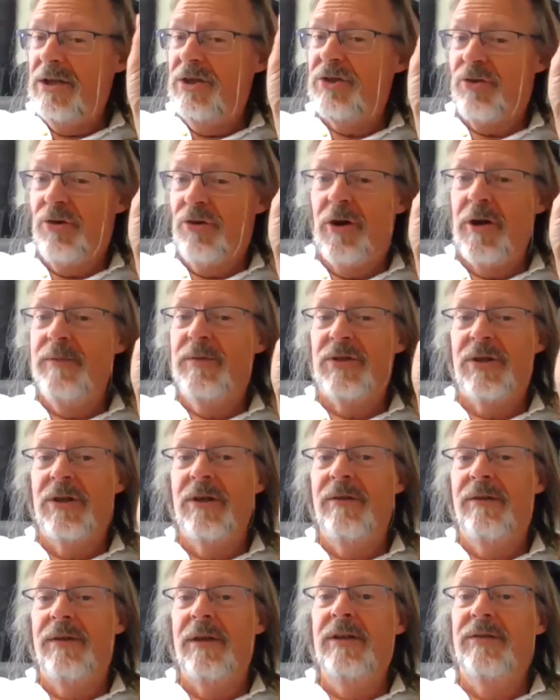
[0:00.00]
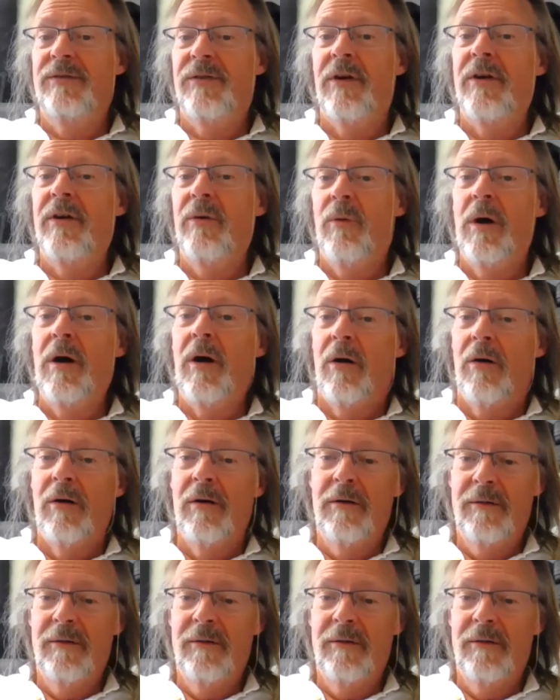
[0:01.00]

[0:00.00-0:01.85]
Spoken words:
describes something very well,